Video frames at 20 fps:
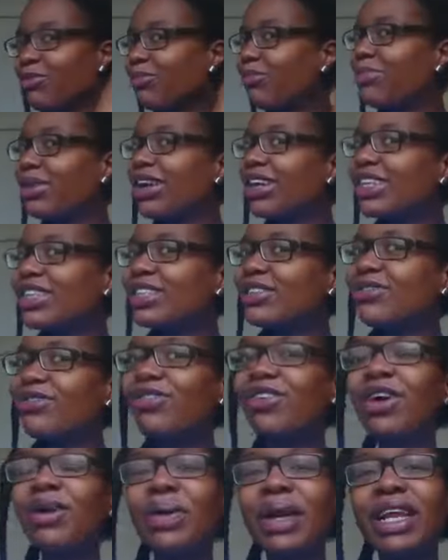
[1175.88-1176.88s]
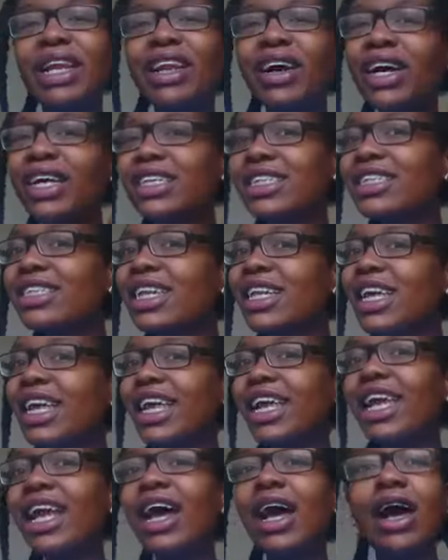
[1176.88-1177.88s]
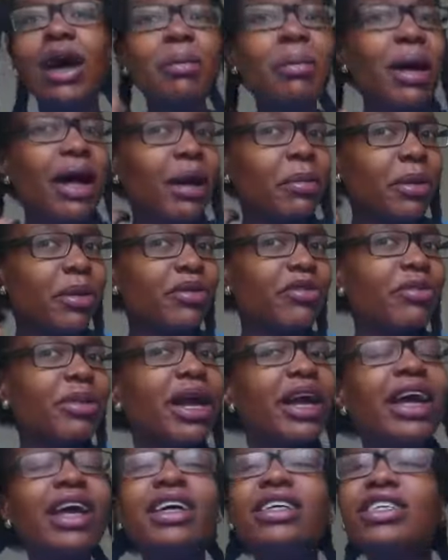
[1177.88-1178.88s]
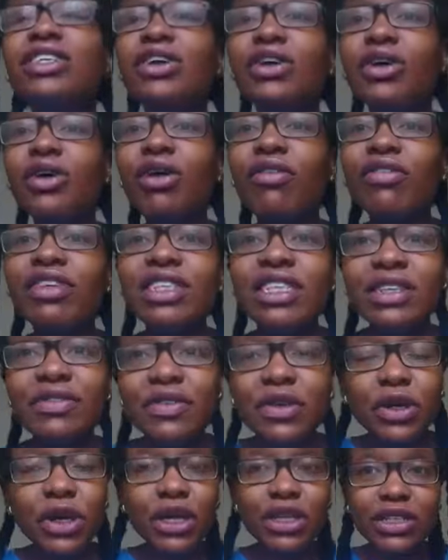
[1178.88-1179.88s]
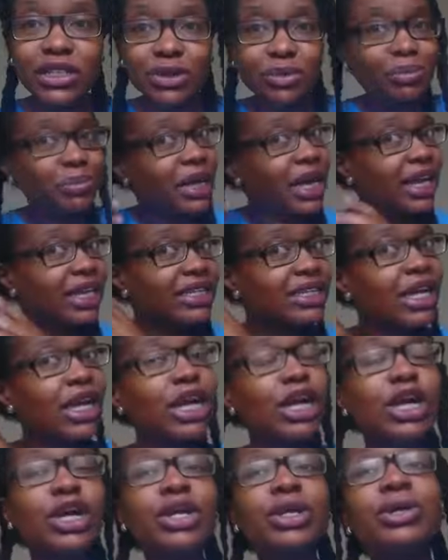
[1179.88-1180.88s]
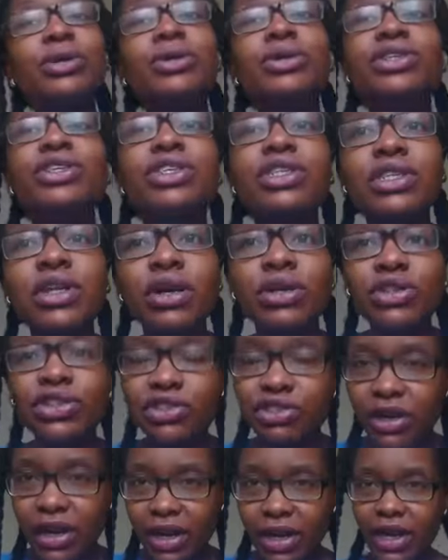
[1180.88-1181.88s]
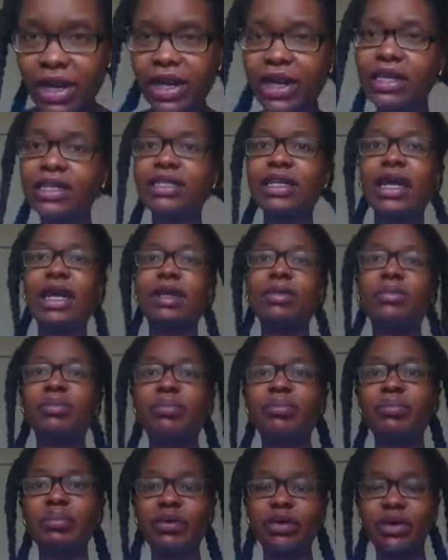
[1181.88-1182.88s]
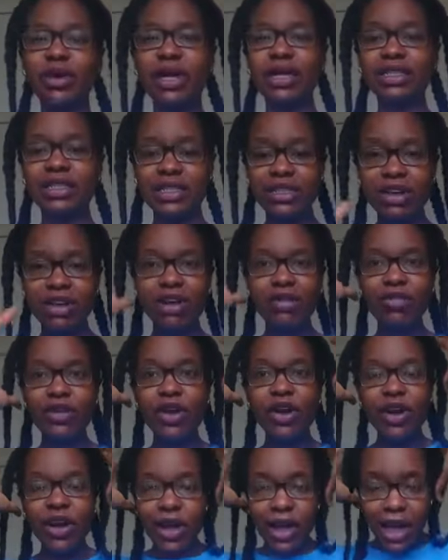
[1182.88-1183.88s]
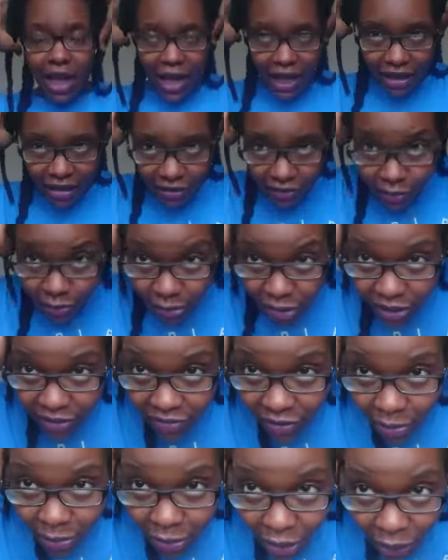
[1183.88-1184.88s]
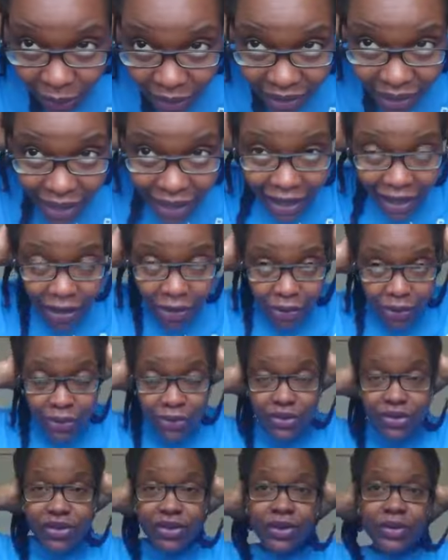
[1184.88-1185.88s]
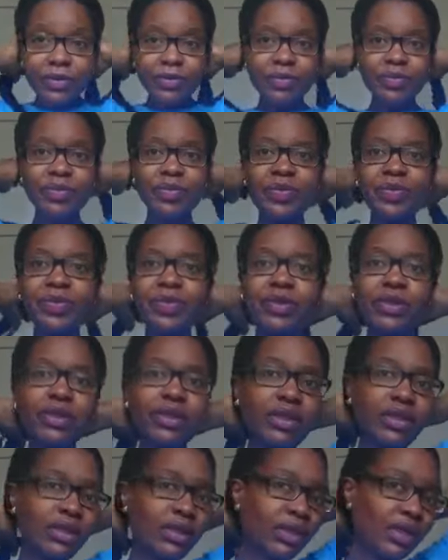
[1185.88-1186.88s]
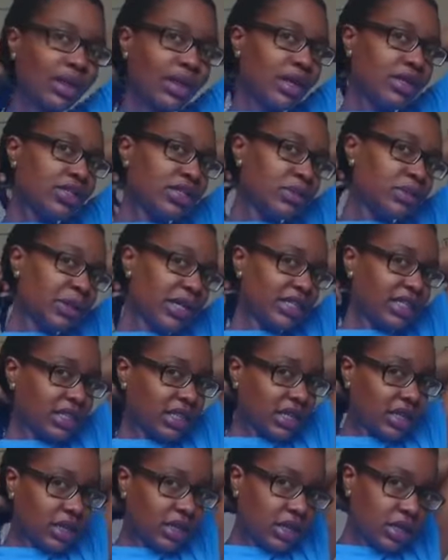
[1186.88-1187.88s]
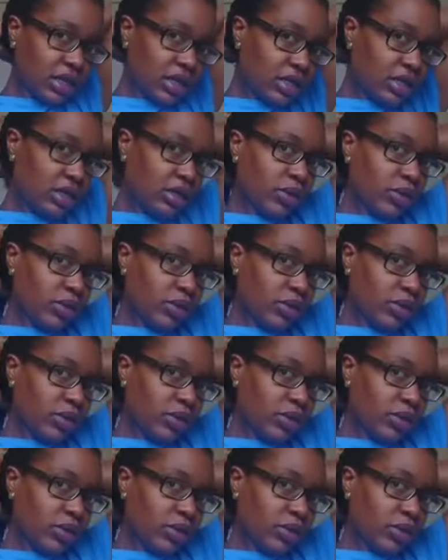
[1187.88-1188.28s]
blood is flowing nicely. I'm happy with my hair. So obviously if you're going to bed, you could just go straight ahead and put your headscarf. And for me, if I'm going out, I just basically